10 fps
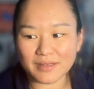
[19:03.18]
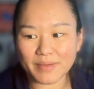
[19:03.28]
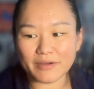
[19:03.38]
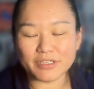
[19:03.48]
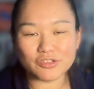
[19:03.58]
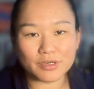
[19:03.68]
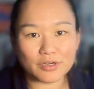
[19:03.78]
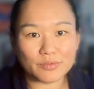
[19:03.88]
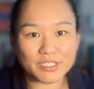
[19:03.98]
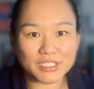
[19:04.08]
the Maui
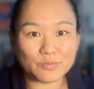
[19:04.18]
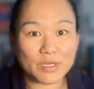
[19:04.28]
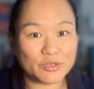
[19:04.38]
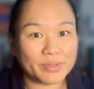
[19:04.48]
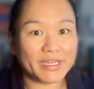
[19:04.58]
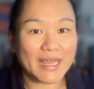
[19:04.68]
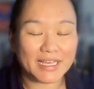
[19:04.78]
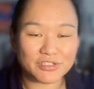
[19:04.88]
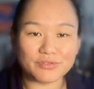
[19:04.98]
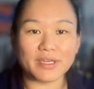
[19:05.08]
trigger, which is when you play an
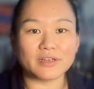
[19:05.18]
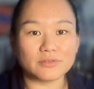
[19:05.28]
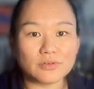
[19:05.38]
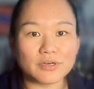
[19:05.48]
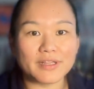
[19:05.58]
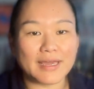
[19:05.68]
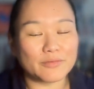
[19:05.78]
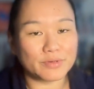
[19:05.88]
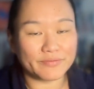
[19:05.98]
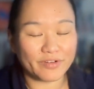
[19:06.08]
action, you get a lore, that
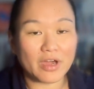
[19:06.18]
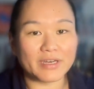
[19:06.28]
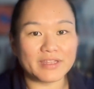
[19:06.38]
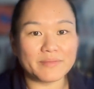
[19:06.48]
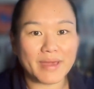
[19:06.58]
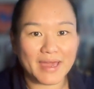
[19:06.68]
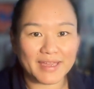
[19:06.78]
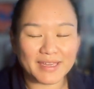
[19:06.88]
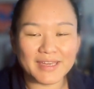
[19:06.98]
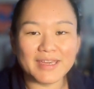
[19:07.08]
would have gone in the bag.